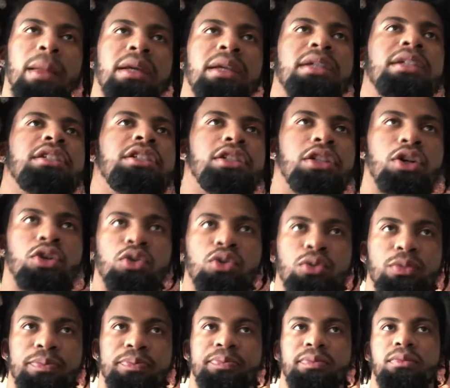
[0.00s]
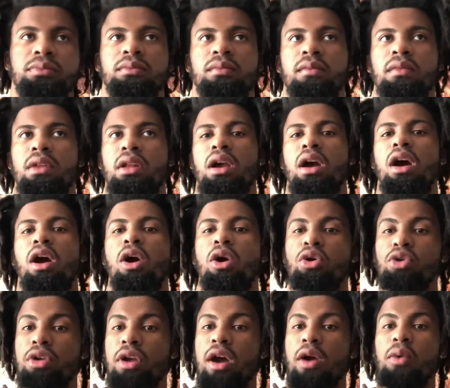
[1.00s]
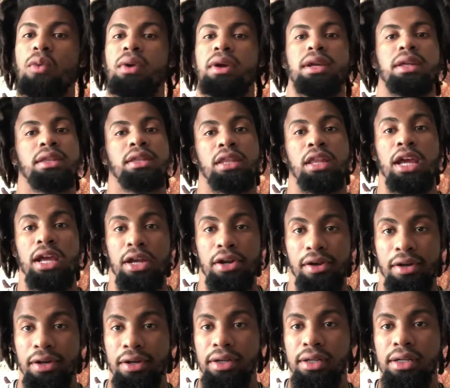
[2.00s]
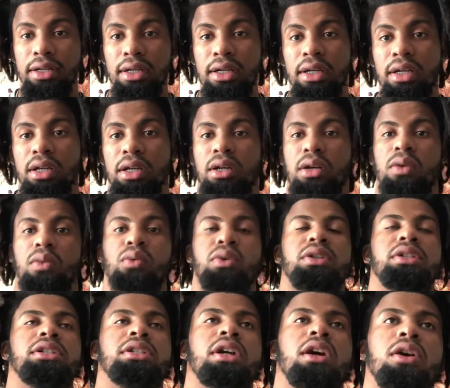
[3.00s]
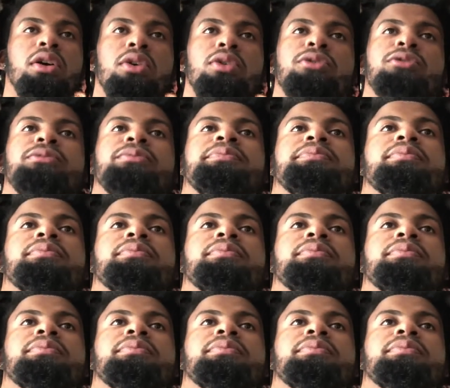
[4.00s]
So on our way there, we saw,